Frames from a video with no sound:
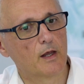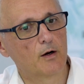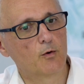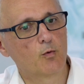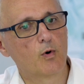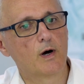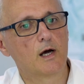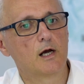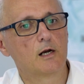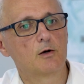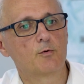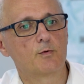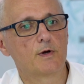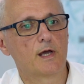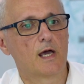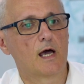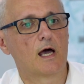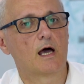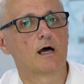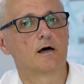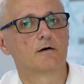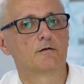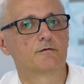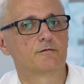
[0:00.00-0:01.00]
while we
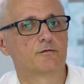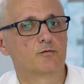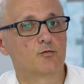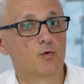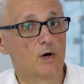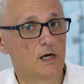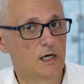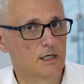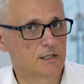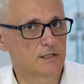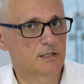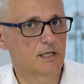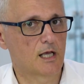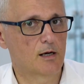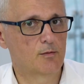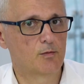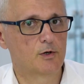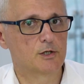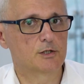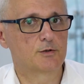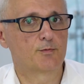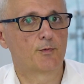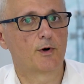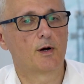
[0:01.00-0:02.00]
have
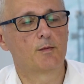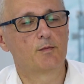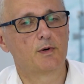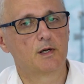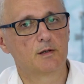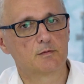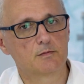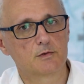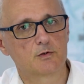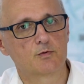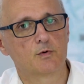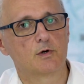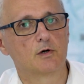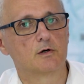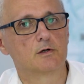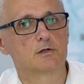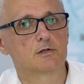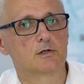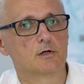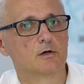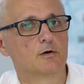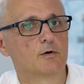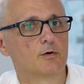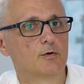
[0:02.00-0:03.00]
well-established problems, we
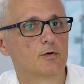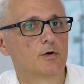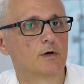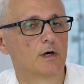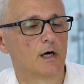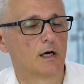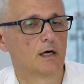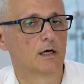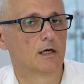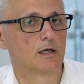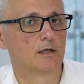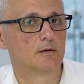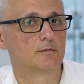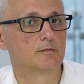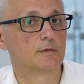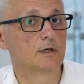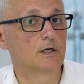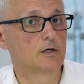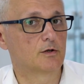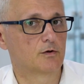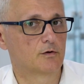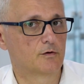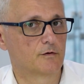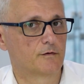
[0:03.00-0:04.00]
also
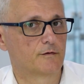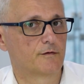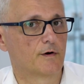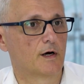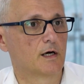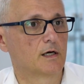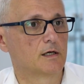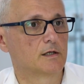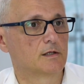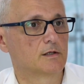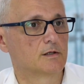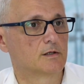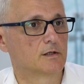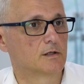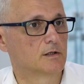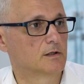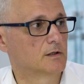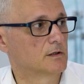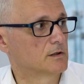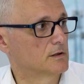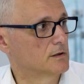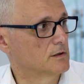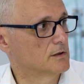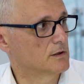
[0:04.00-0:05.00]
need to find
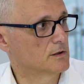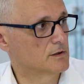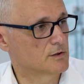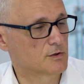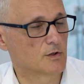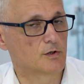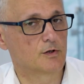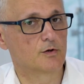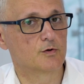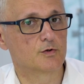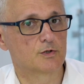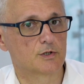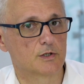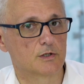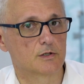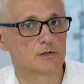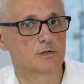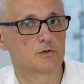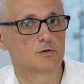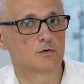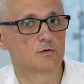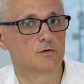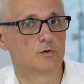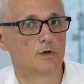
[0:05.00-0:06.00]

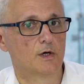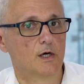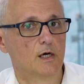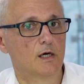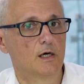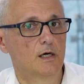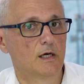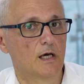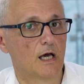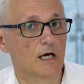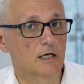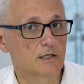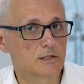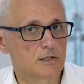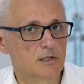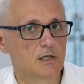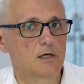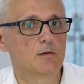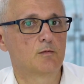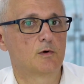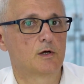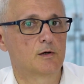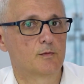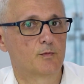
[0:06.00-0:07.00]
solutions to
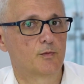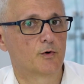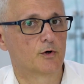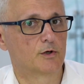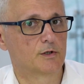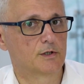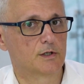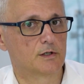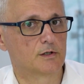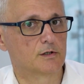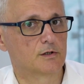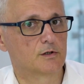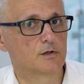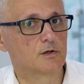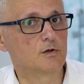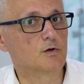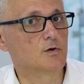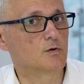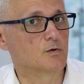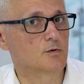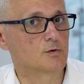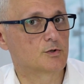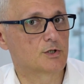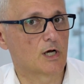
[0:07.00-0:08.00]
extremely important
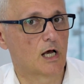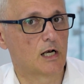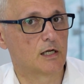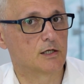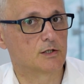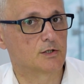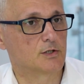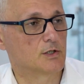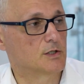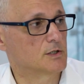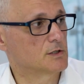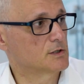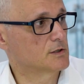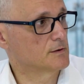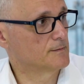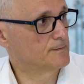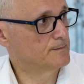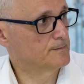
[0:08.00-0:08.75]
new challenges.